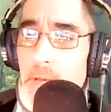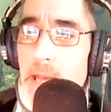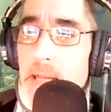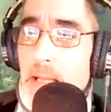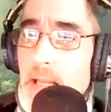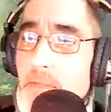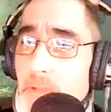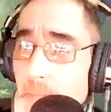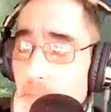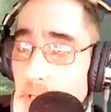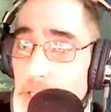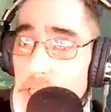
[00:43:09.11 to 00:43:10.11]
and he left a
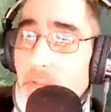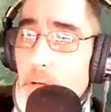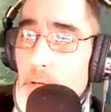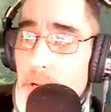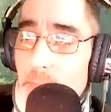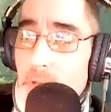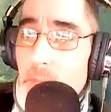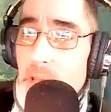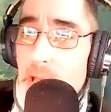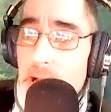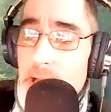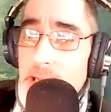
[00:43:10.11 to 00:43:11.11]
bunch of equipment
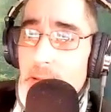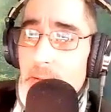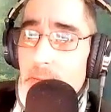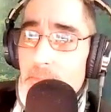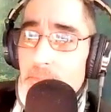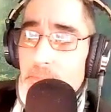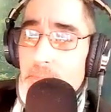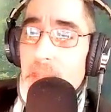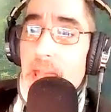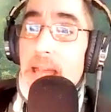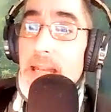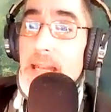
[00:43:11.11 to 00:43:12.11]
behind,
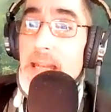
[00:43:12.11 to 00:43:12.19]
and